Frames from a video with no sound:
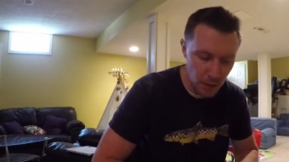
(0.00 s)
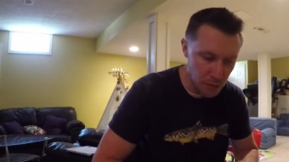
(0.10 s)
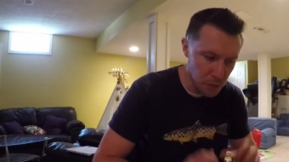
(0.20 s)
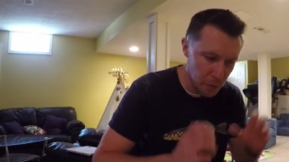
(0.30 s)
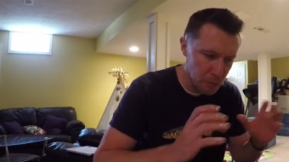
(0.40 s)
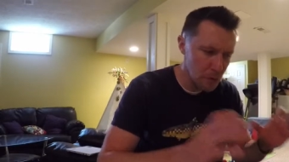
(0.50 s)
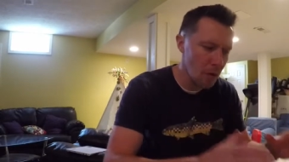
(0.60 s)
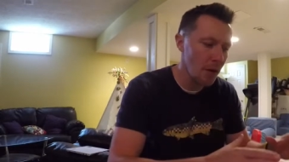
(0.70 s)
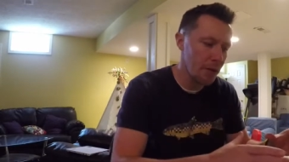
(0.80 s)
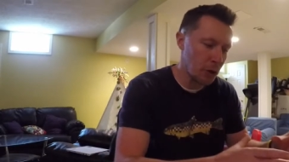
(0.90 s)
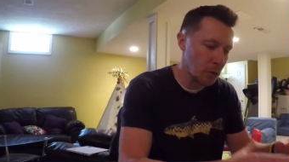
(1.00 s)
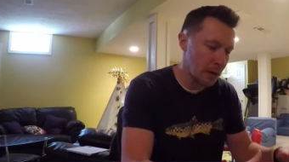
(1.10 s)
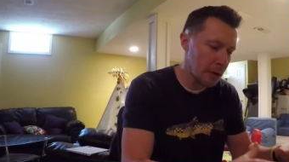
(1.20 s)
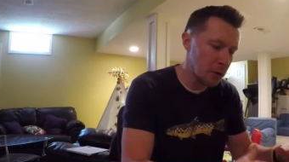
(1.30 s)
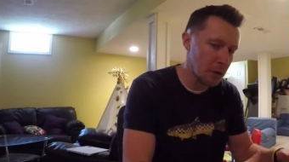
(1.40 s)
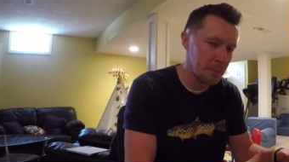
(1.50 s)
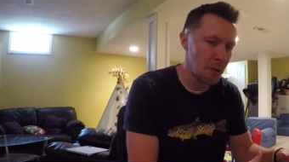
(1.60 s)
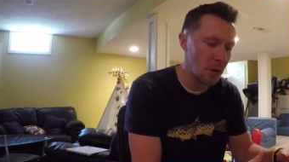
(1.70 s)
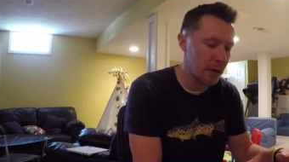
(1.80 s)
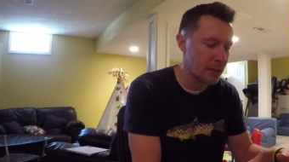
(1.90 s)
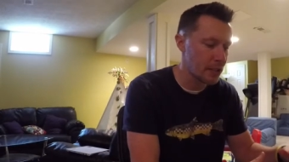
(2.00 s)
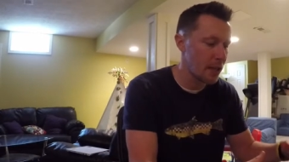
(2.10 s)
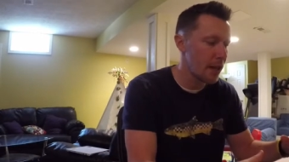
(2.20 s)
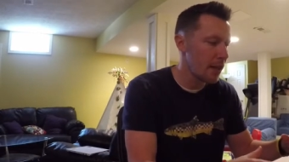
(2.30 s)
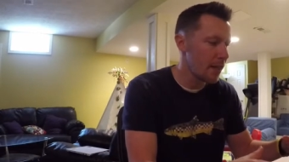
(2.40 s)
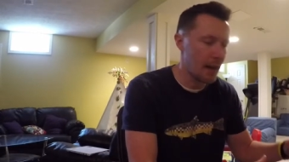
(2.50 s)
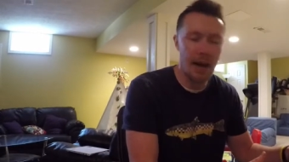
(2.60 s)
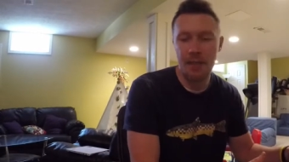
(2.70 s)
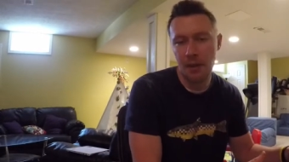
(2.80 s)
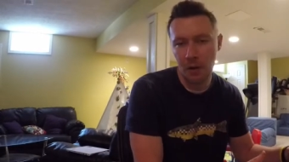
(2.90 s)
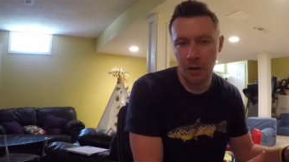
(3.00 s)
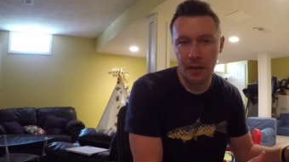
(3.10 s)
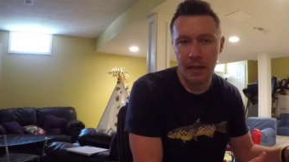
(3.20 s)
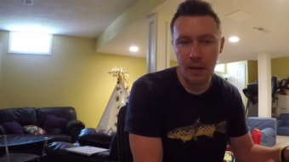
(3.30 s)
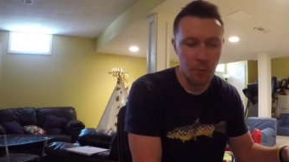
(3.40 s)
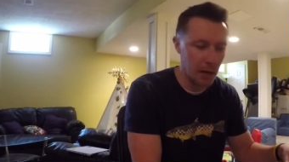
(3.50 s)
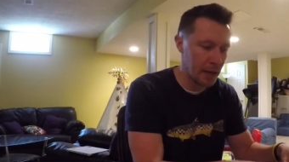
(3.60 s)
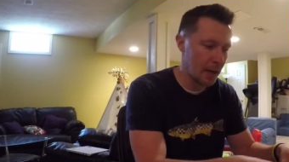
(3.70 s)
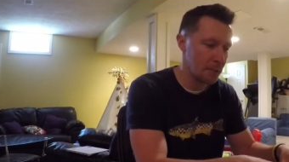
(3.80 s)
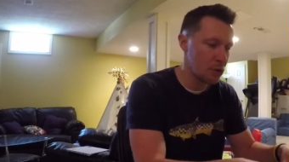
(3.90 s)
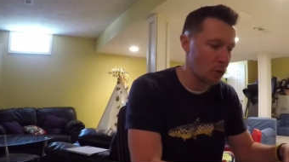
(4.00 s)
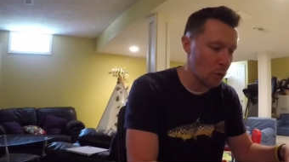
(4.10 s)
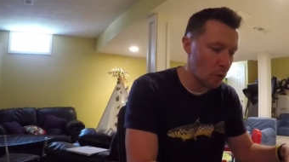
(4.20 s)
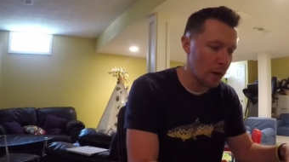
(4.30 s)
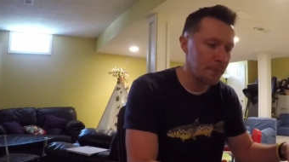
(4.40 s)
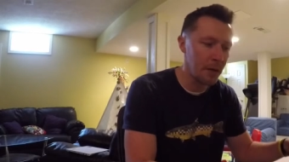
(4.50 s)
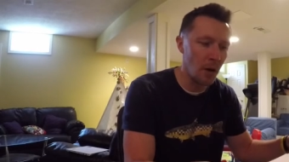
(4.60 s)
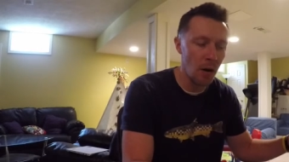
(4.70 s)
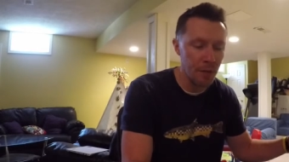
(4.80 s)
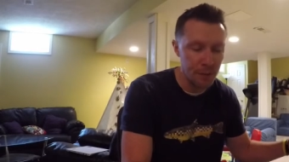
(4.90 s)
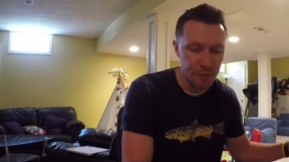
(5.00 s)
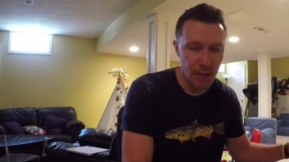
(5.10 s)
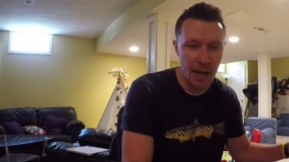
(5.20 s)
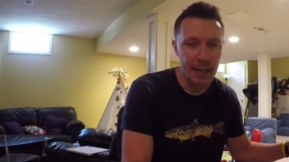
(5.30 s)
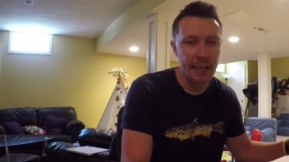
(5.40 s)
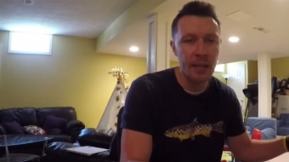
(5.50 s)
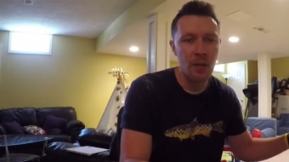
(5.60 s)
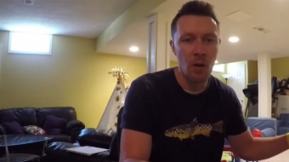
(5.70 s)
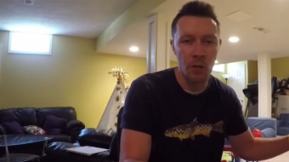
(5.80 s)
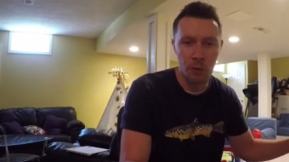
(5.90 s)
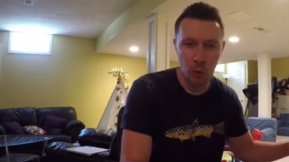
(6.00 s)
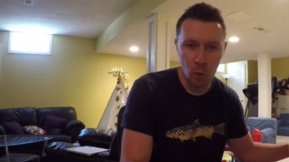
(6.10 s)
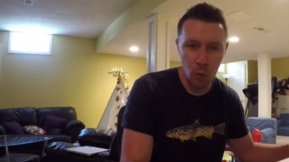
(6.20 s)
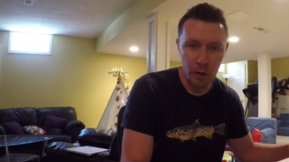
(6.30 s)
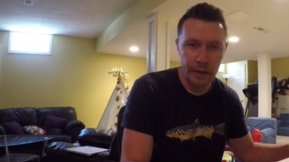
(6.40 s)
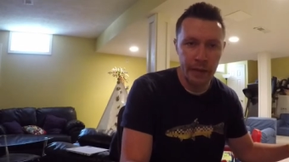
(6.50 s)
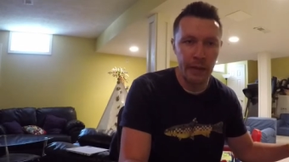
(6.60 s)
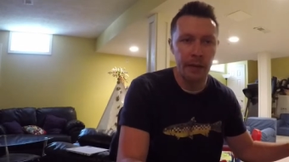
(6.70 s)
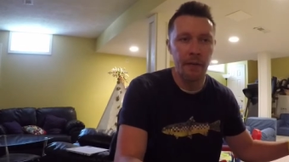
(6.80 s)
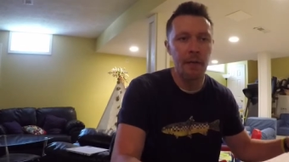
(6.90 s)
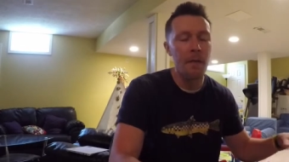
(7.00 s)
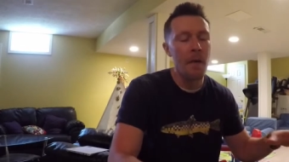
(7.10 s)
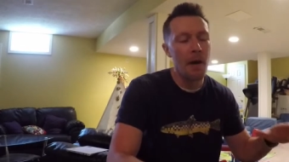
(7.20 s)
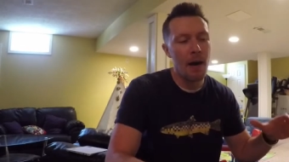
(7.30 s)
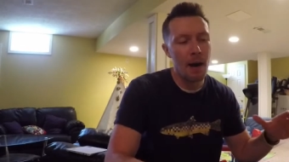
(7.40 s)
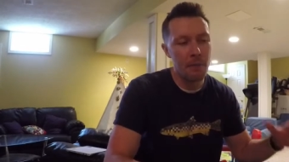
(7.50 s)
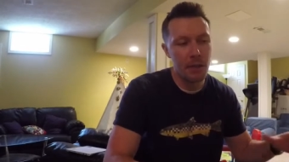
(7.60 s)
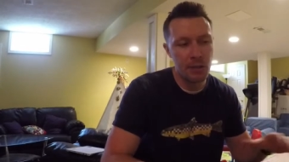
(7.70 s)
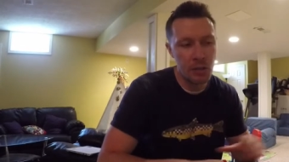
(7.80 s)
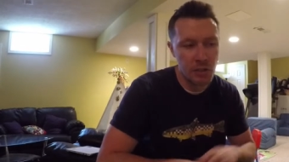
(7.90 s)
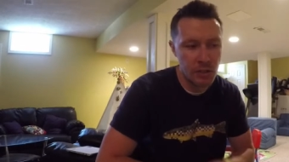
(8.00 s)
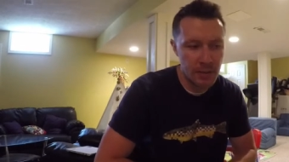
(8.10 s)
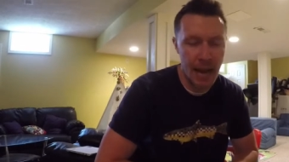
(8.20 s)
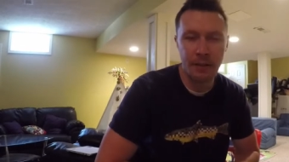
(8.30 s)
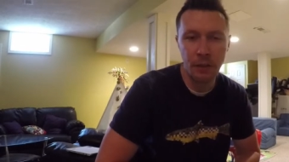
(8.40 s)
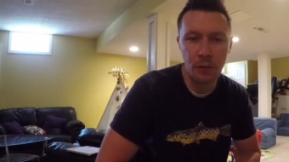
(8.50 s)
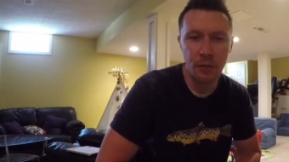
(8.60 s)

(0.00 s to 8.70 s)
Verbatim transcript: So those are all the critical components that I think are needed when it comes to equipment, all the fly gear, all the recording gear, um, and just tactical